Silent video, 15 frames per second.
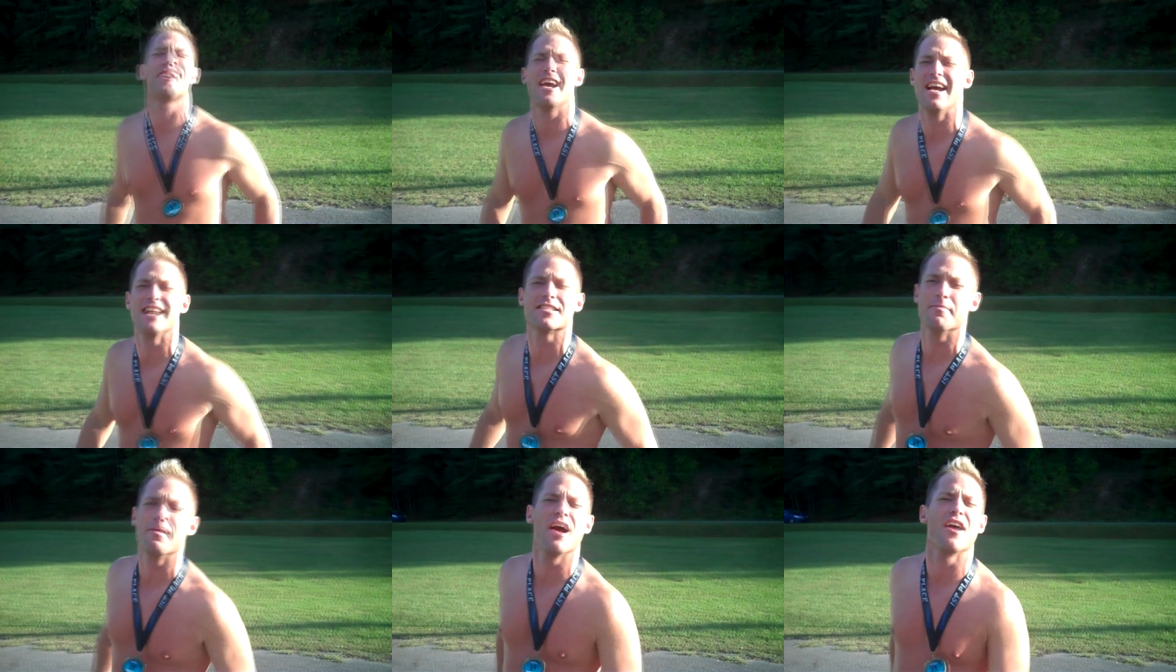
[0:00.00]
K is a
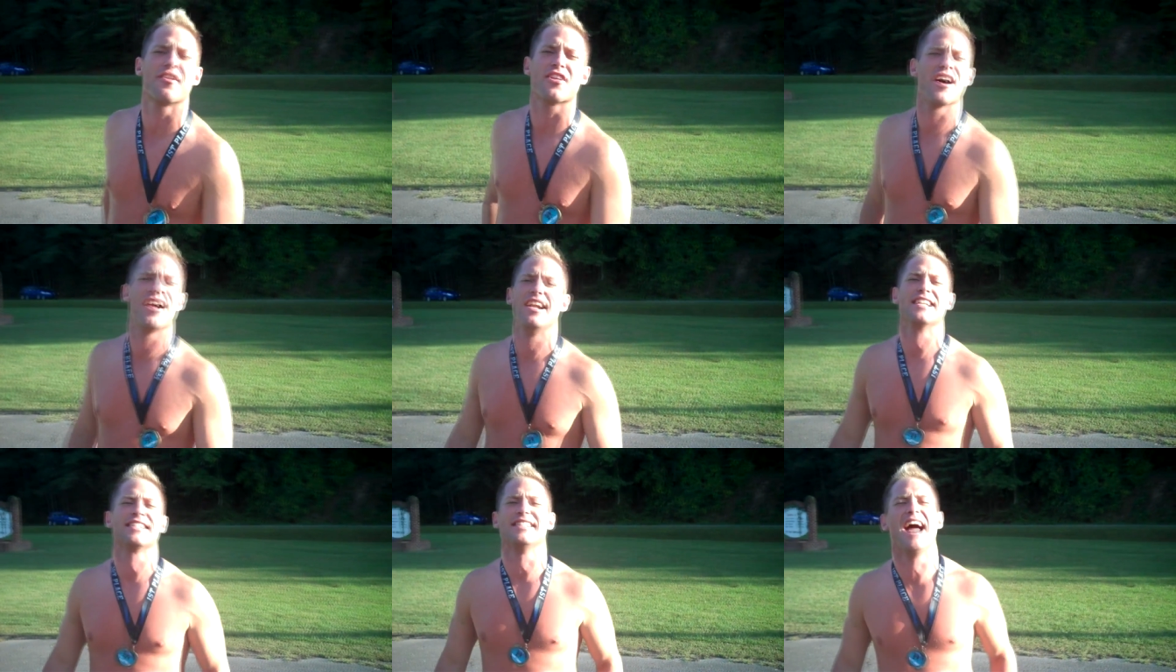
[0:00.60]
marathon, and
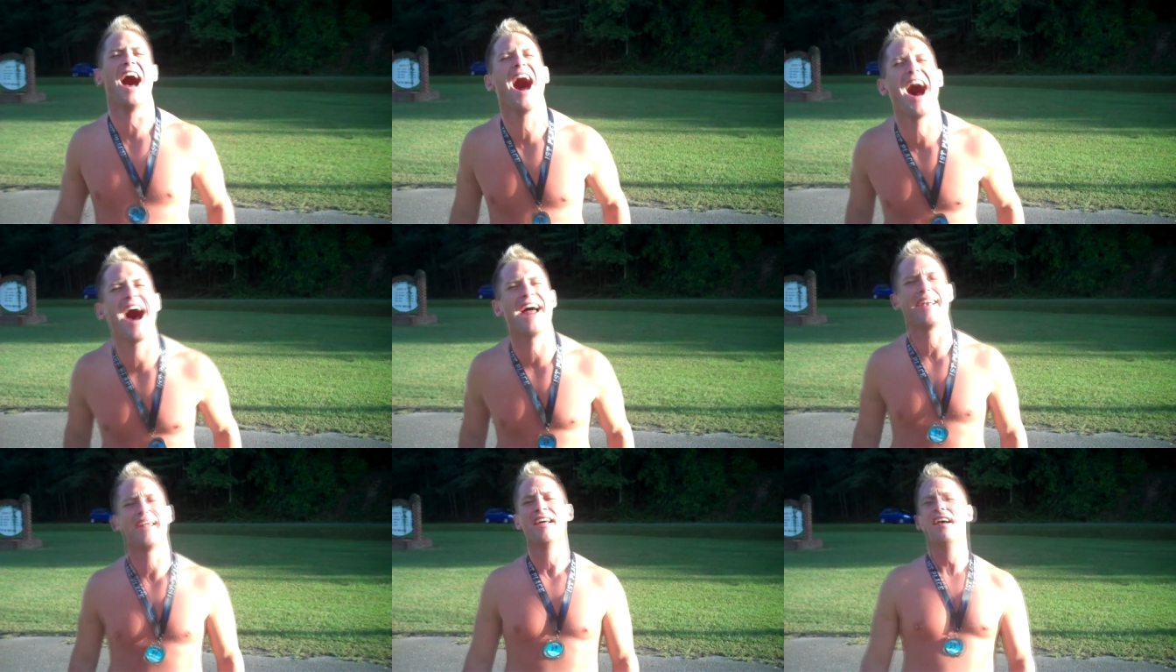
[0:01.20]
it's not.
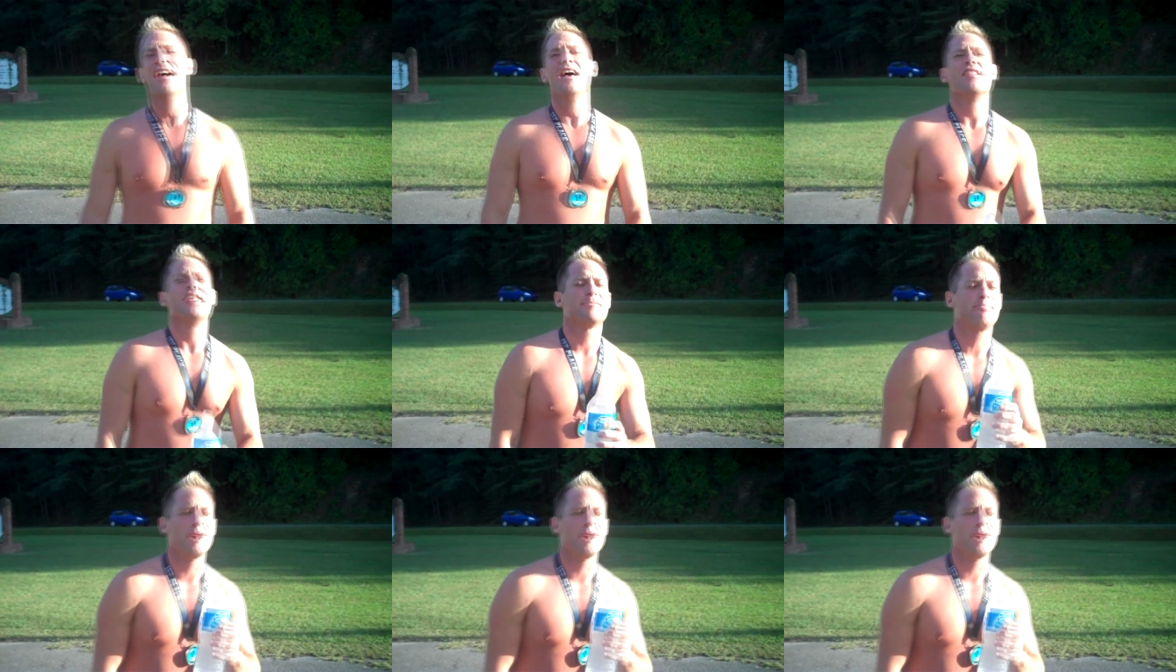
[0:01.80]
These